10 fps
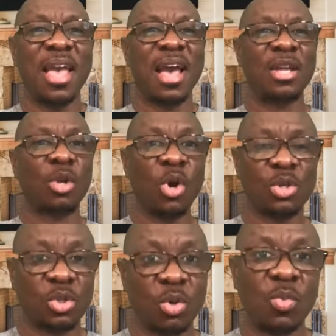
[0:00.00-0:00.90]
And
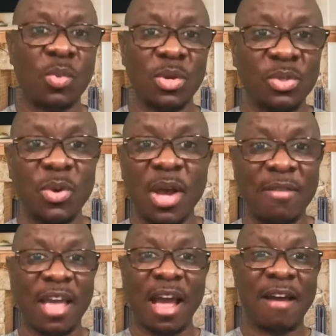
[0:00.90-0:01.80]
also we also have
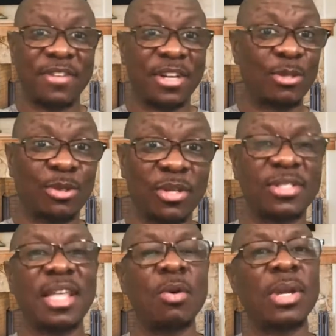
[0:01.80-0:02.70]
the Afric tutors
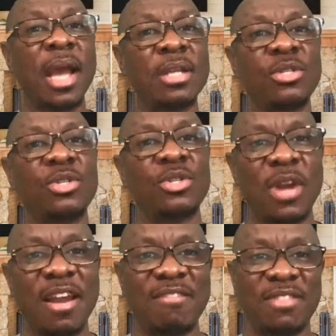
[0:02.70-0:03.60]
that will guide you through
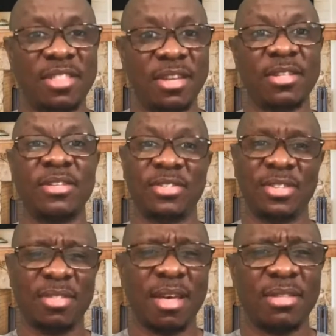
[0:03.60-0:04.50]
everything. Is it
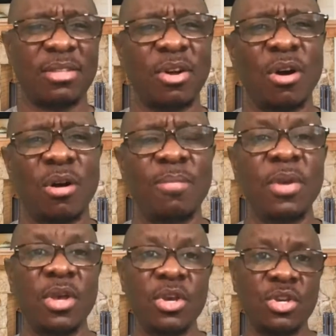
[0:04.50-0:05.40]
starting up
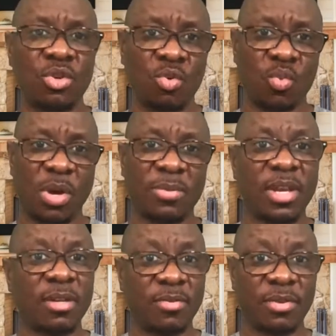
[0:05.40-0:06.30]
your
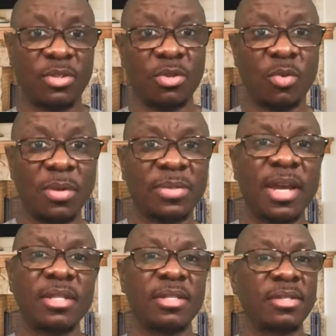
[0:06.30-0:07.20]
website, creating your
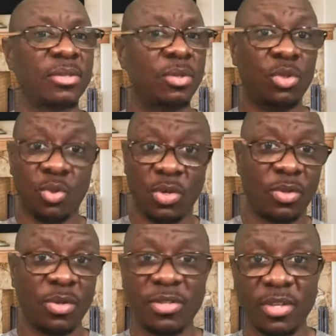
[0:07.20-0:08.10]
website, so do it
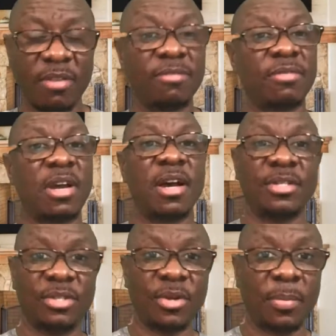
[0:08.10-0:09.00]
yourself, how
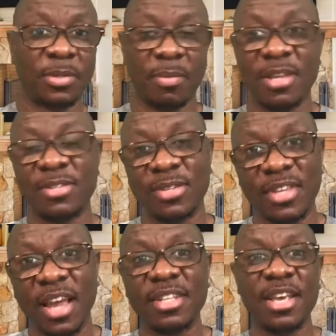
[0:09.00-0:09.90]
to optimize your
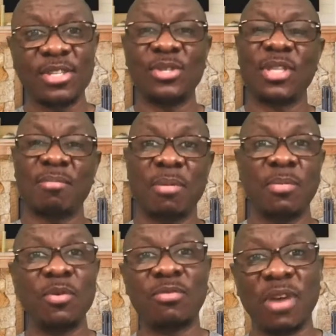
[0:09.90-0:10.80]
site so that
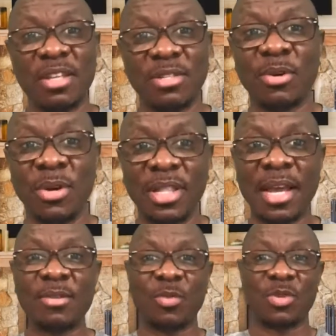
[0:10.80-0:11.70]
people will find you
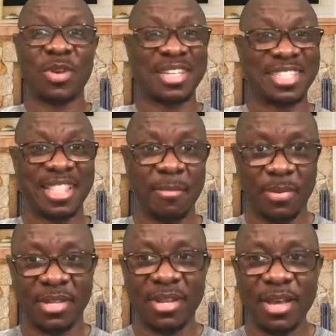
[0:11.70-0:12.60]
online when you are sleeping.